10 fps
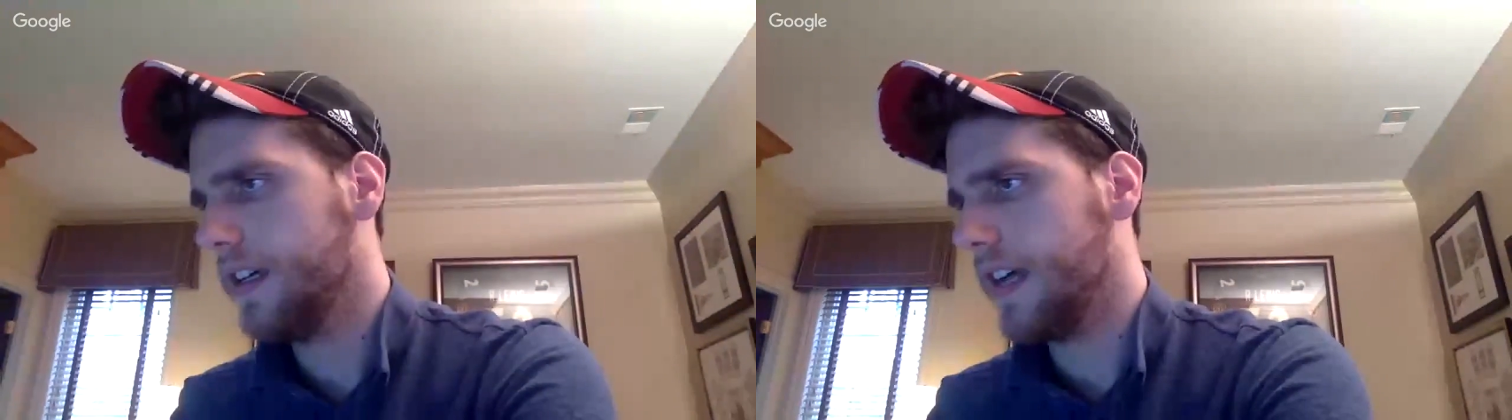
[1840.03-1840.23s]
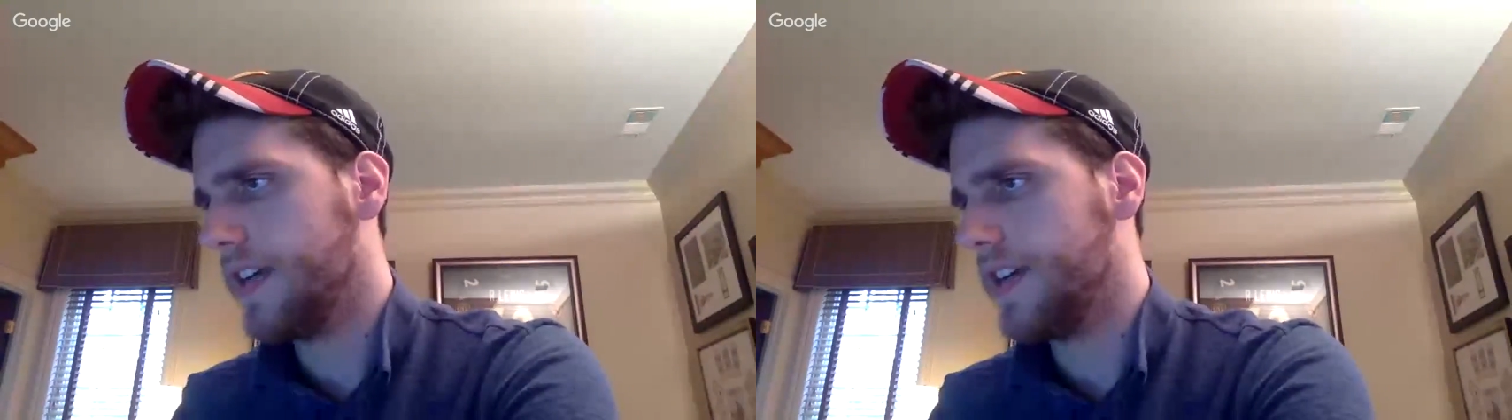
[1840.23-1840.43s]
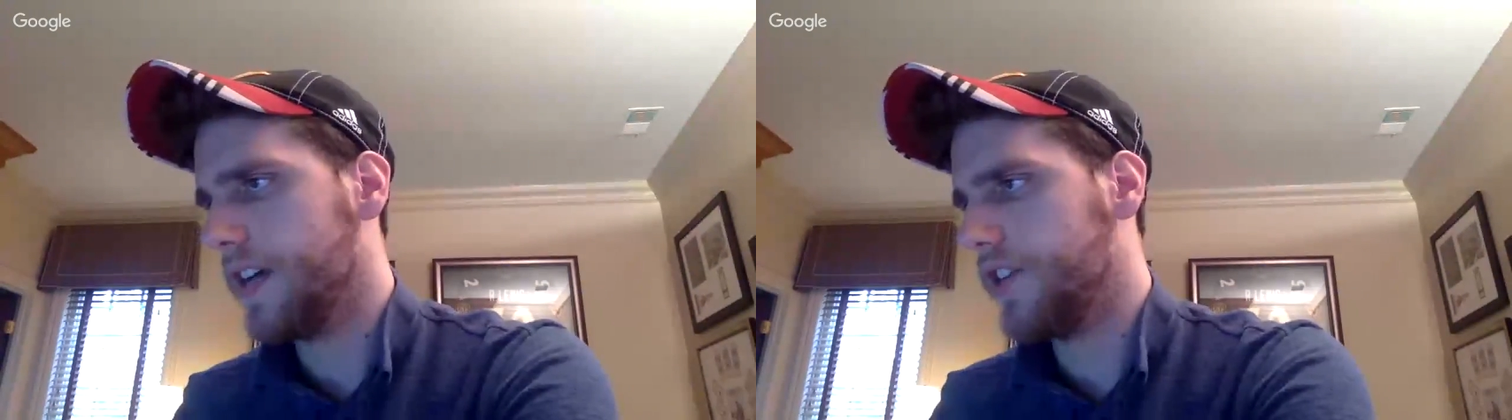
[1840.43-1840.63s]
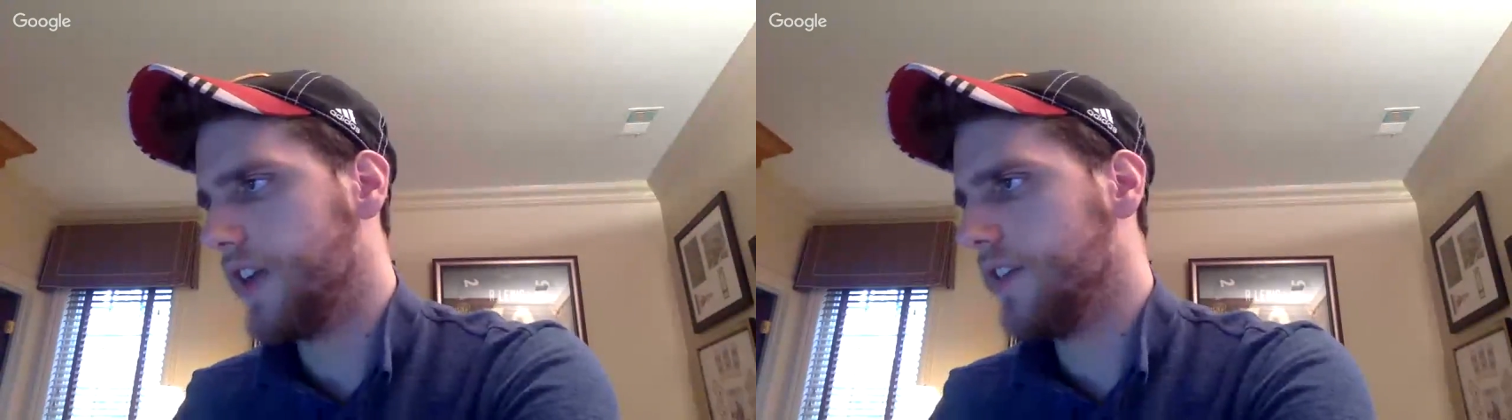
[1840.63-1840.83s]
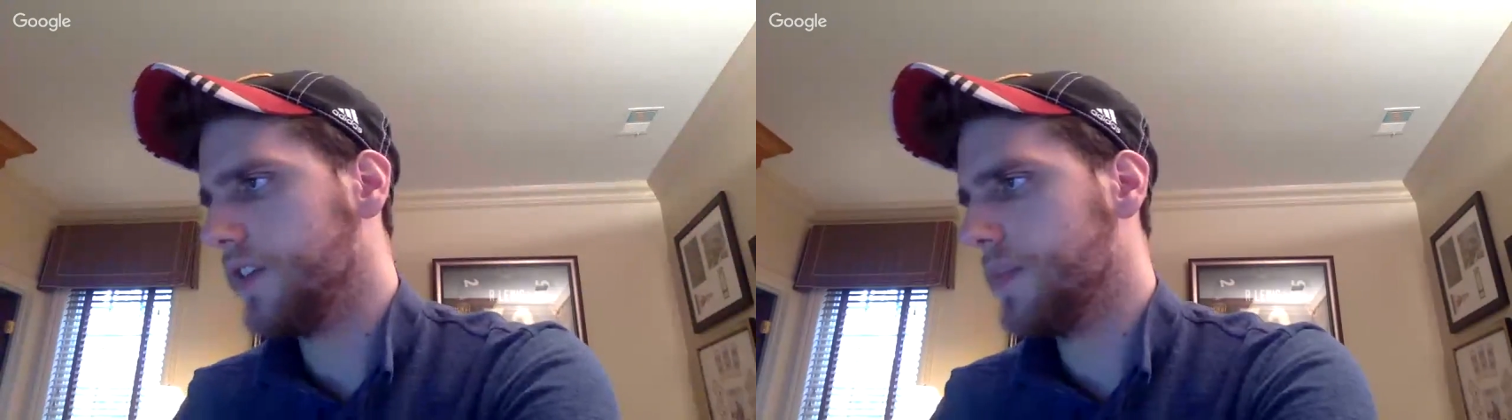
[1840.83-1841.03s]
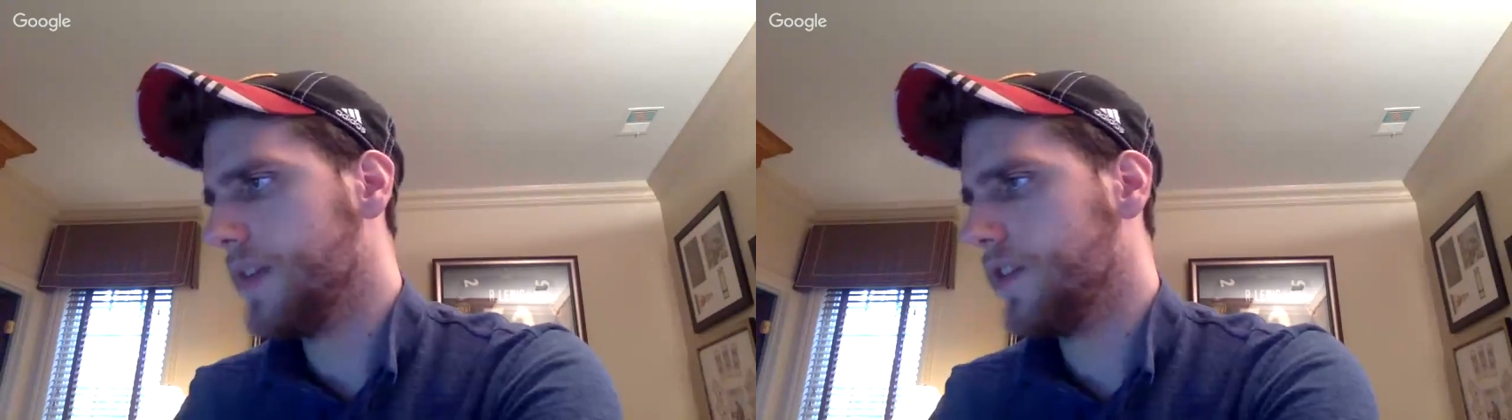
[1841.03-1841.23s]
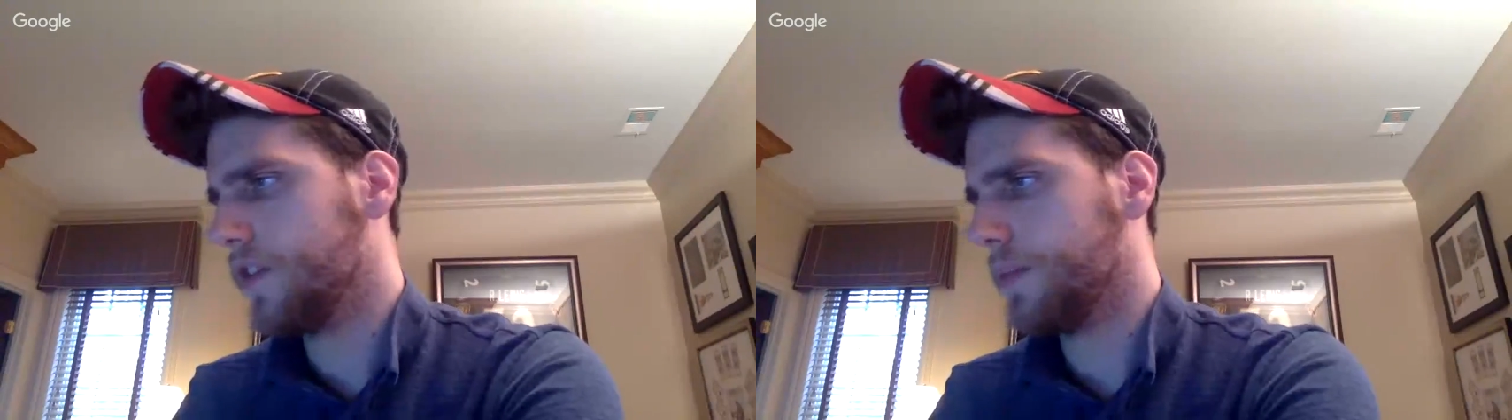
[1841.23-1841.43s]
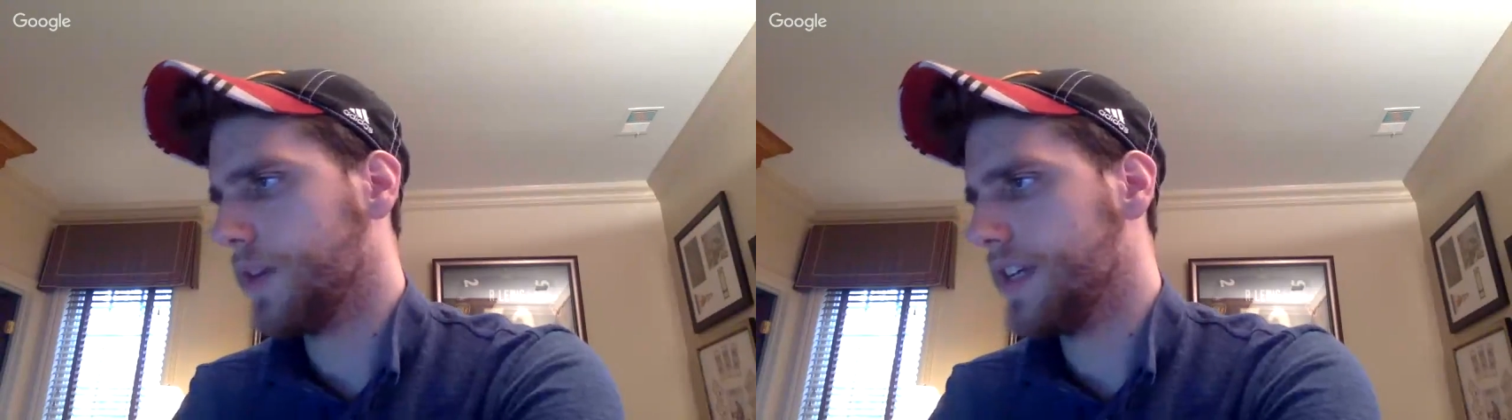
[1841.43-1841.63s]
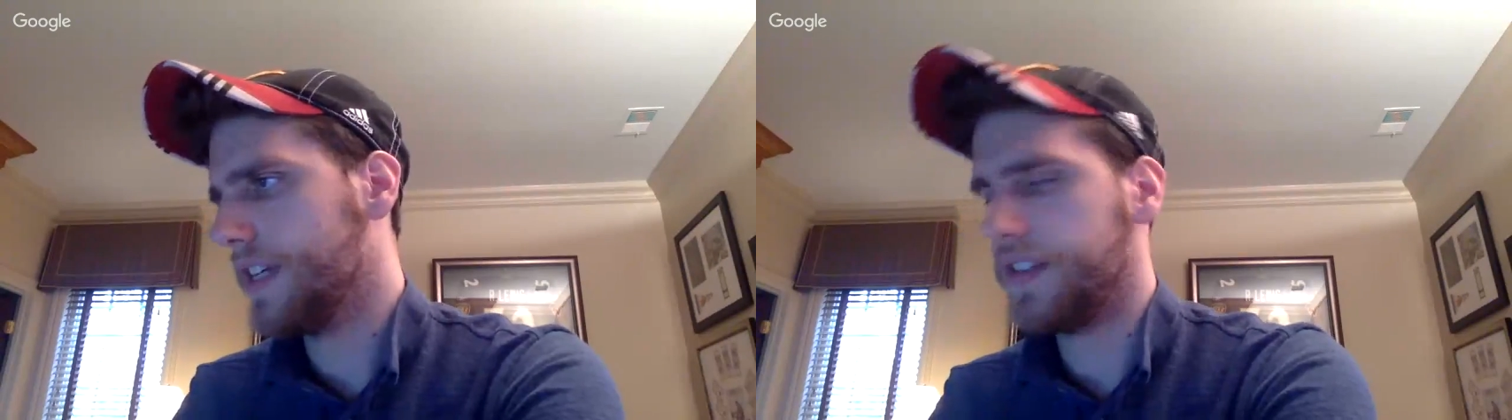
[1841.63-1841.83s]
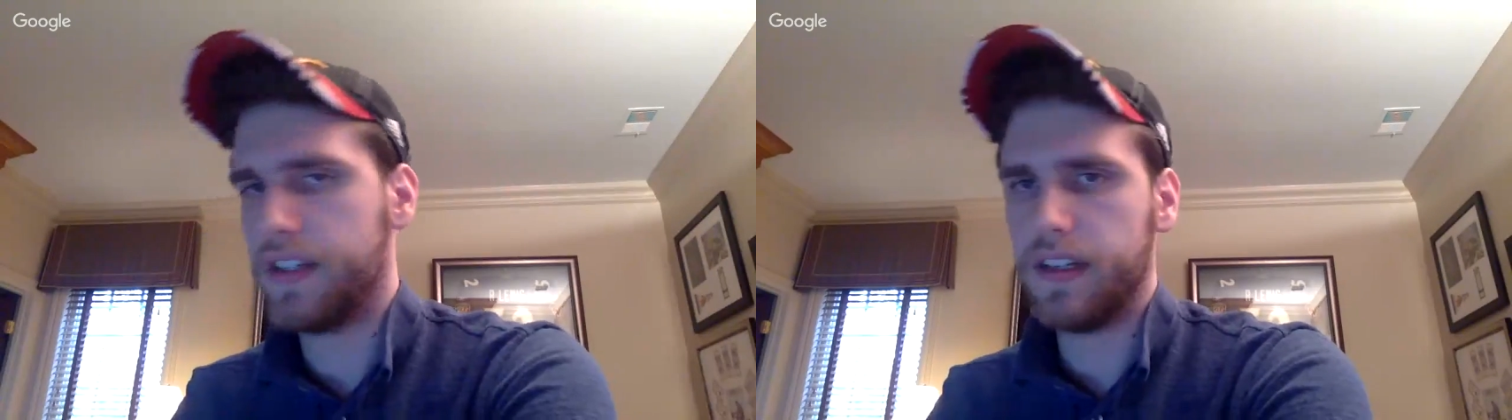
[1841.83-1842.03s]
And Jalen Smith looked pretty
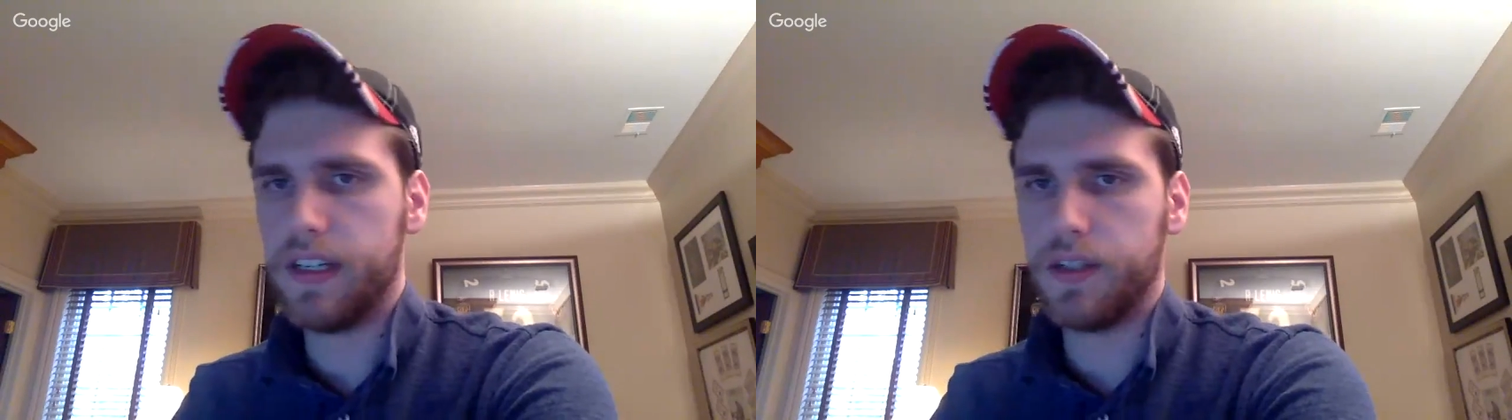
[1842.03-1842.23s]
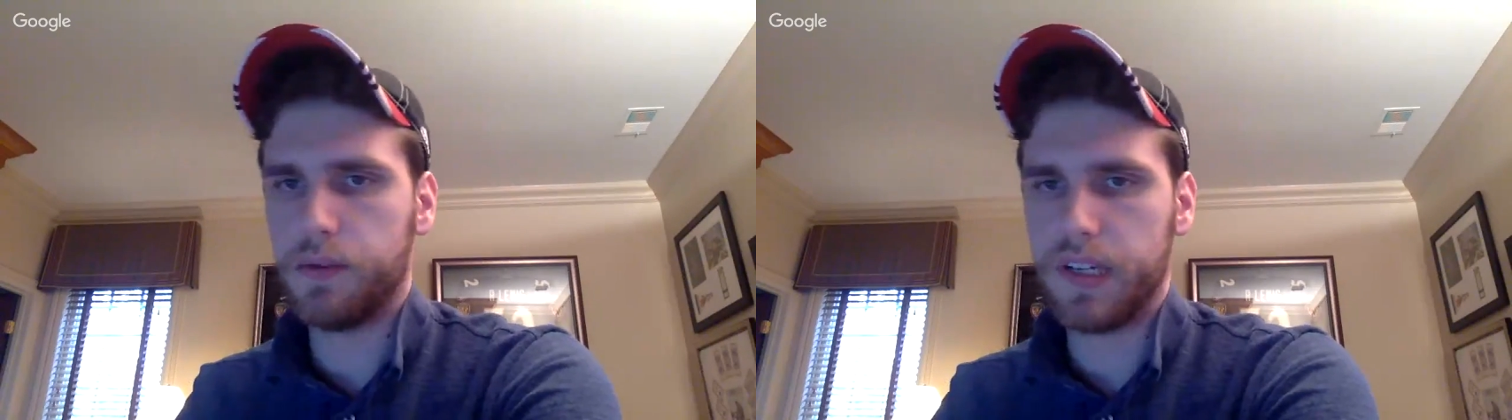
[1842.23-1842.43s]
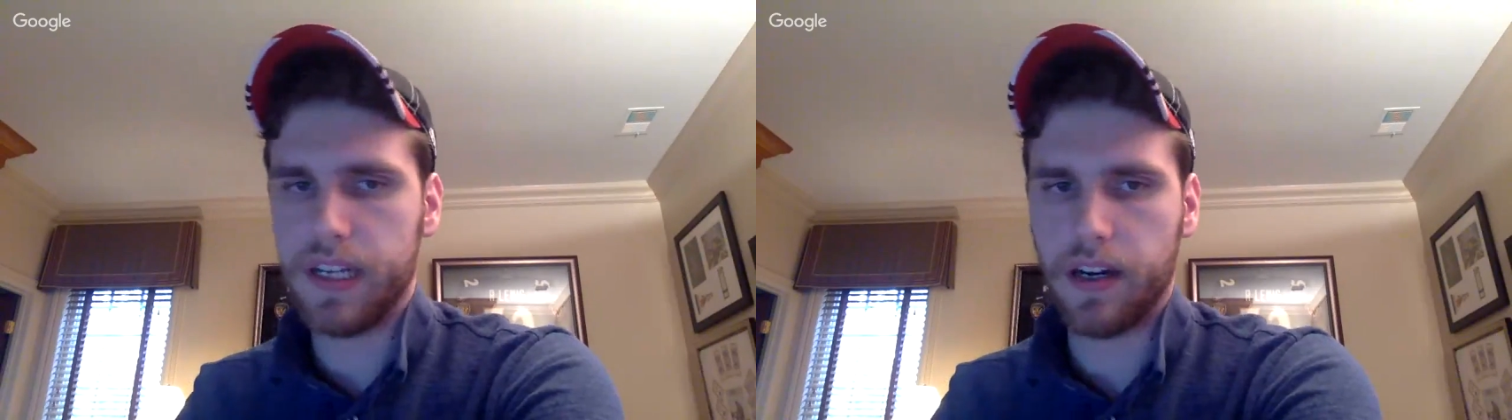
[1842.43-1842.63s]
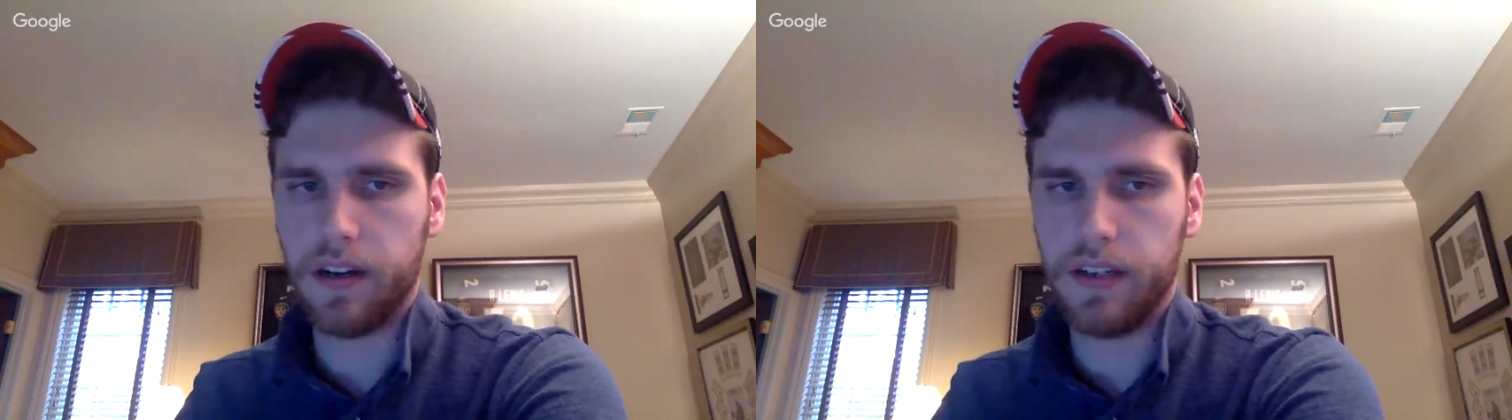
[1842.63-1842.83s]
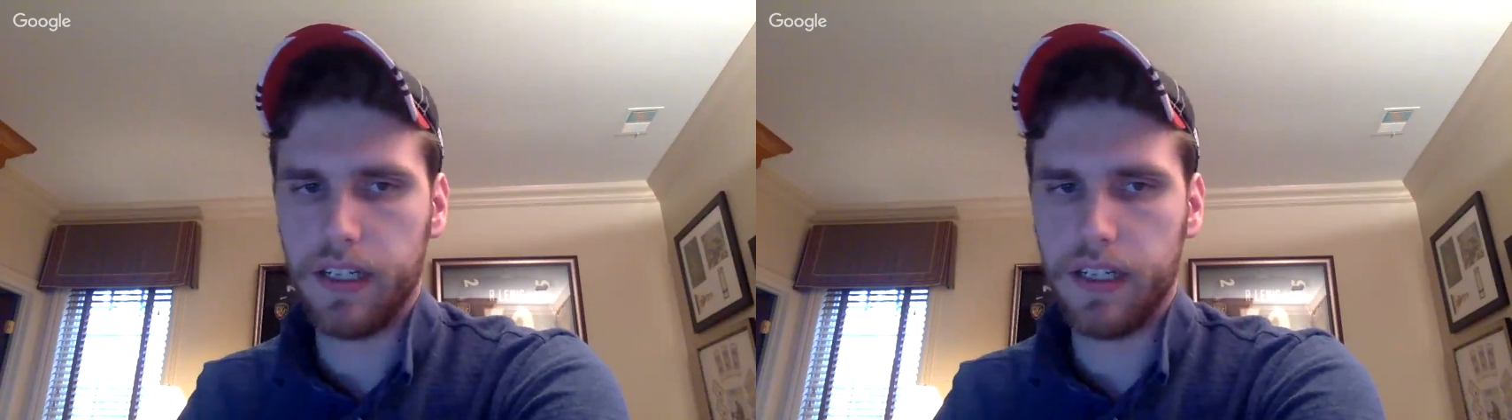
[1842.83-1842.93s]
decent in his rookie year